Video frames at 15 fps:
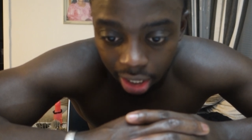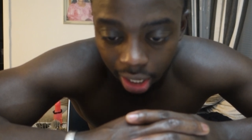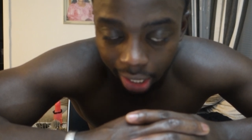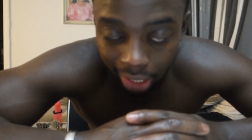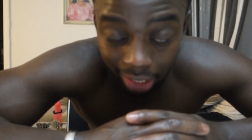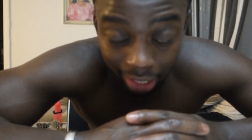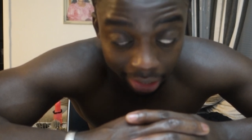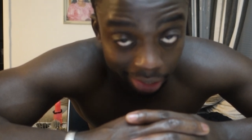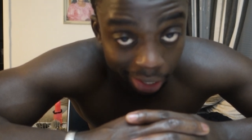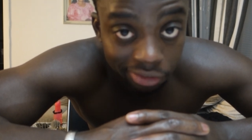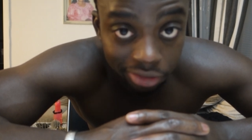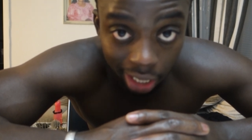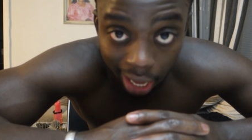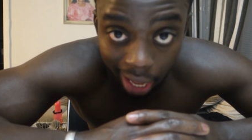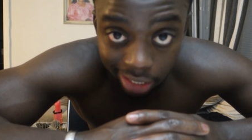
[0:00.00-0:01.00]
Again, I did
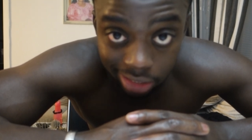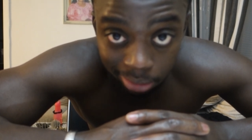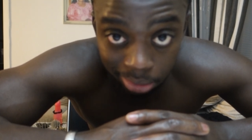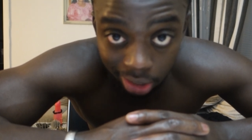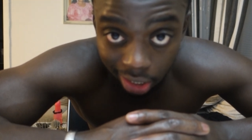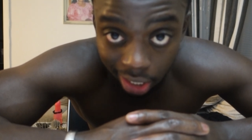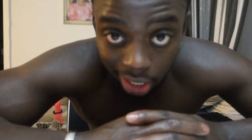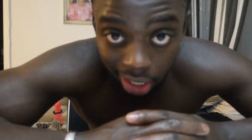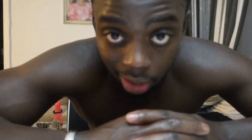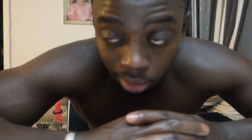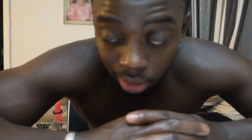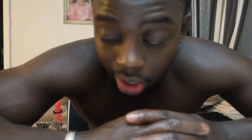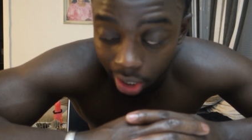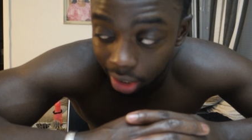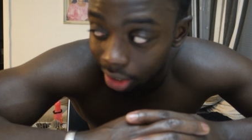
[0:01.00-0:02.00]
have I had some of the cake at
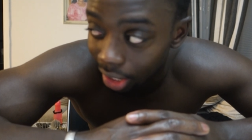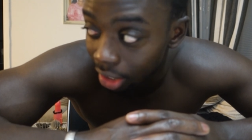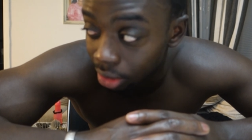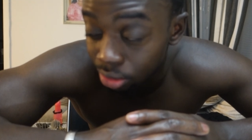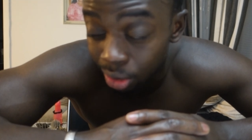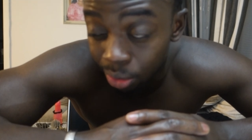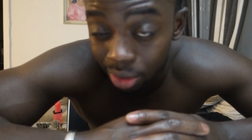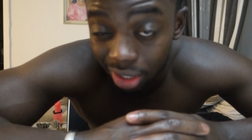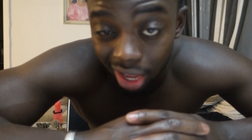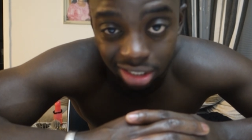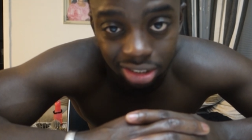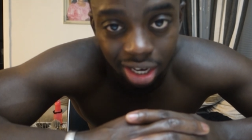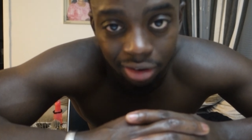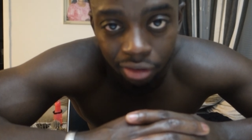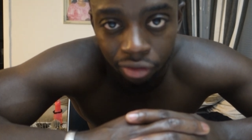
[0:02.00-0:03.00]
work. Like I tell you
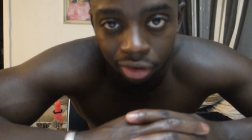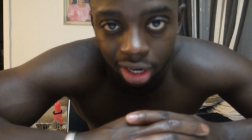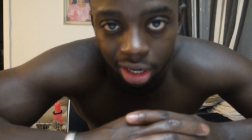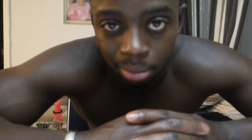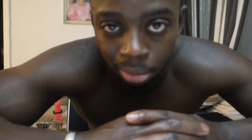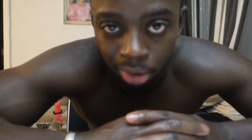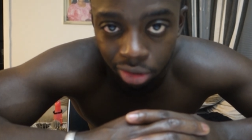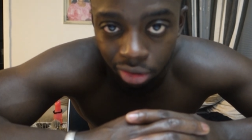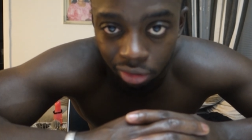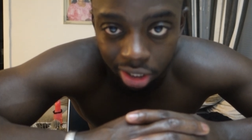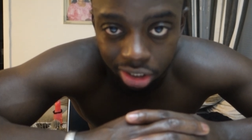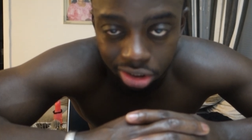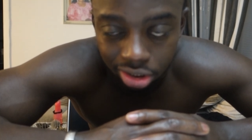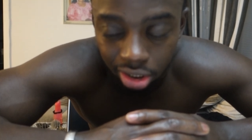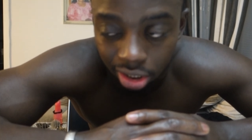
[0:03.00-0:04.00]
guys, everything in
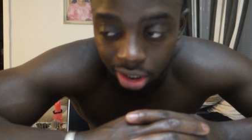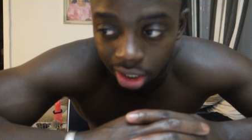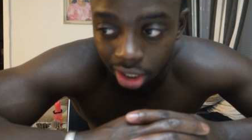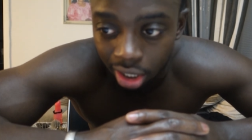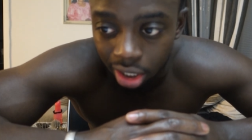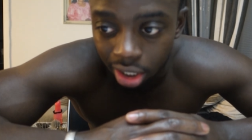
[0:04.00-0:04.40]
moderation.